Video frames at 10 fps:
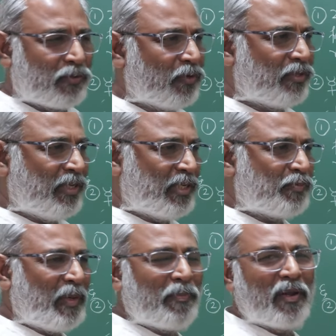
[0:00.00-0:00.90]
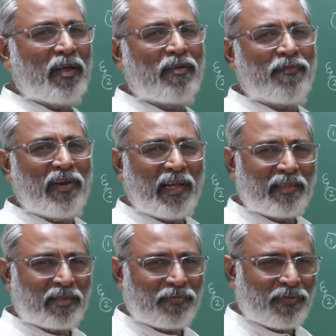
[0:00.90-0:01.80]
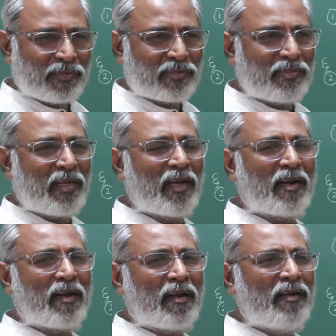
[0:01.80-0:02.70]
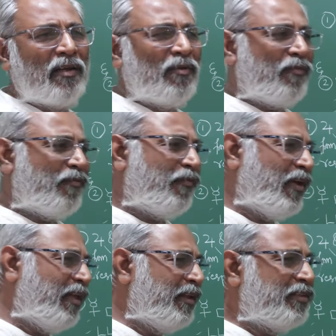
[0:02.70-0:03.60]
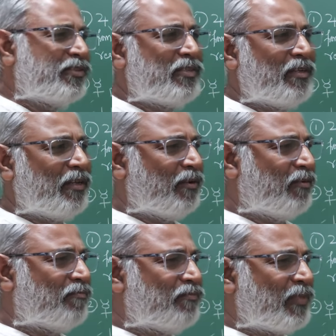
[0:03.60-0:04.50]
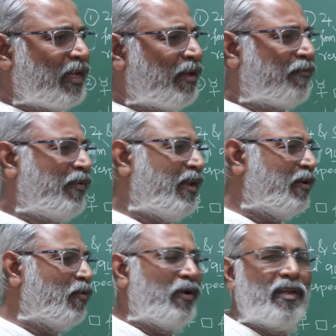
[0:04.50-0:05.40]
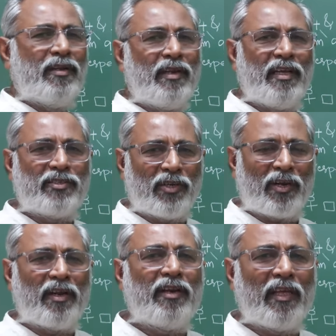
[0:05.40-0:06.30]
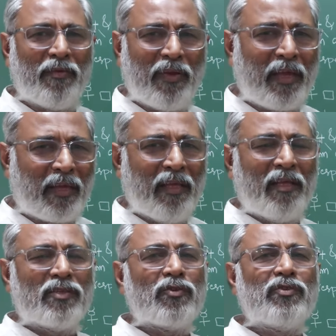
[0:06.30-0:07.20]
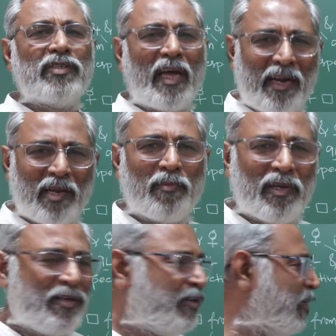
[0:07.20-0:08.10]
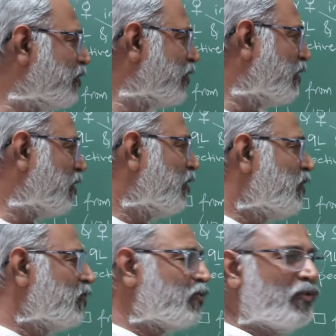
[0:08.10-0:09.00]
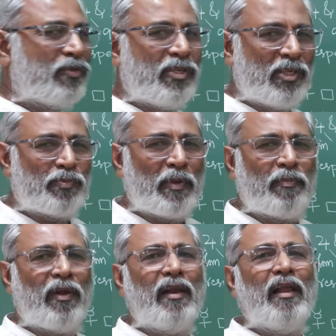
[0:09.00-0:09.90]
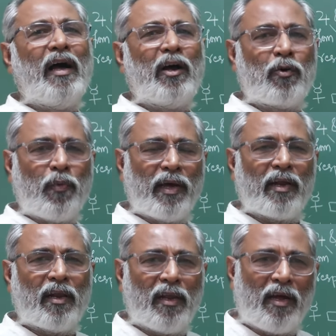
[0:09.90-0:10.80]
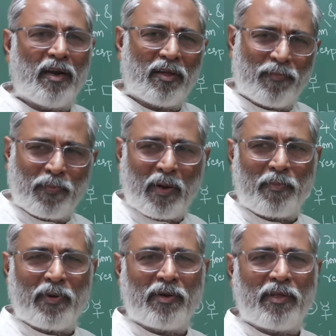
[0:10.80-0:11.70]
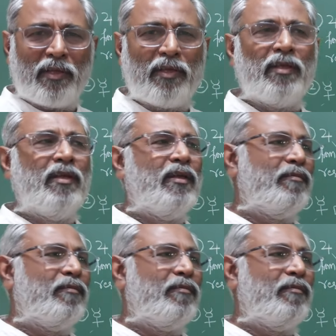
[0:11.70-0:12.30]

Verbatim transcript: So these people are philanthropists. They are very, you know, they are very good in nature, in giving. So charitable in nature. So these people acquire a lot of property,